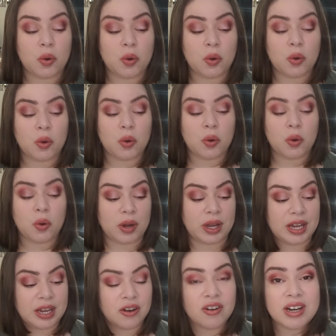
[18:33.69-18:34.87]
Okay, so
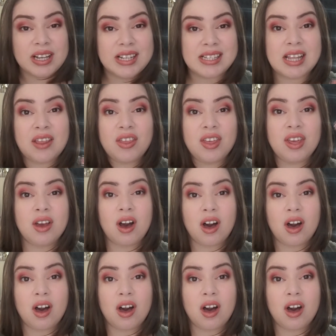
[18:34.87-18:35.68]
here is the